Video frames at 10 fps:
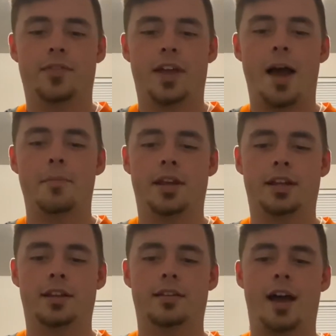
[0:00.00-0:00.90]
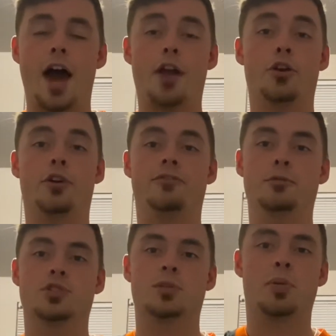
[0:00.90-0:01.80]
I mean, I don't know if it
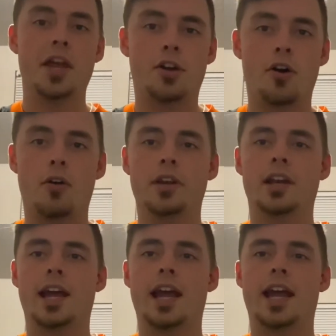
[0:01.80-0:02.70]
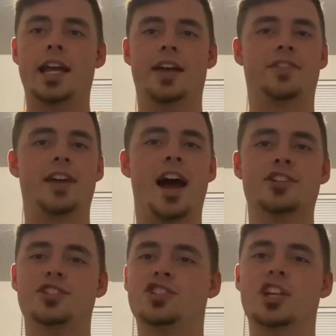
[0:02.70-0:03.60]
was the play calling today, if
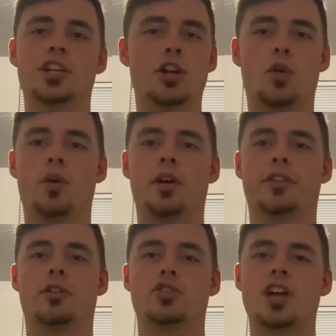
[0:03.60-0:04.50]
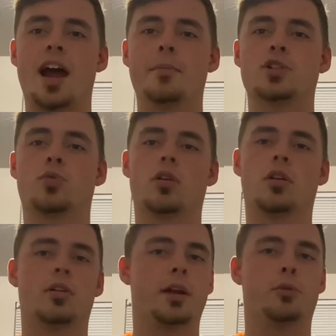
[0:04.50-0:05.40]
guys just didn't know what their assignments
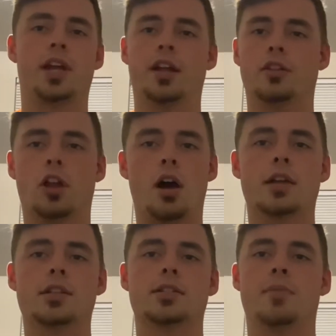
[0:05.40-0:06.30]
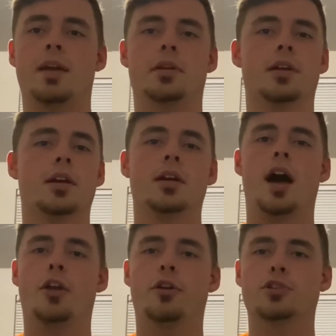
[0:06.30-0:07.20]
were, they were getting lost, maybe
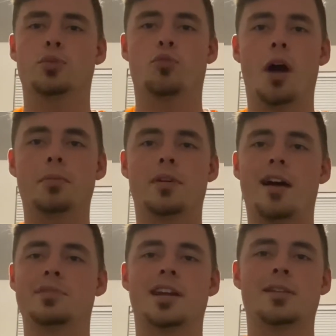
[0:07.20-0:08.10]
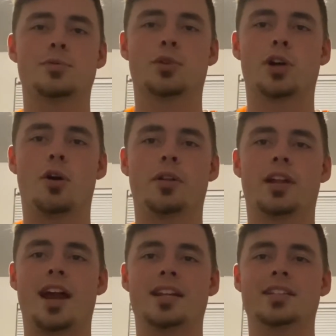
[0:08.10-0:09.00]
I don't know, some rub comp sets were going that
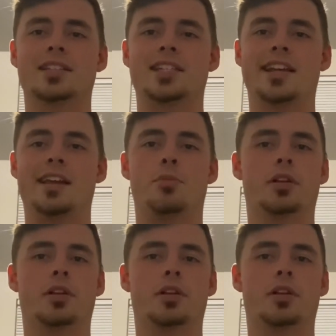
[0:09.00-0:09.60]
I didn't see, but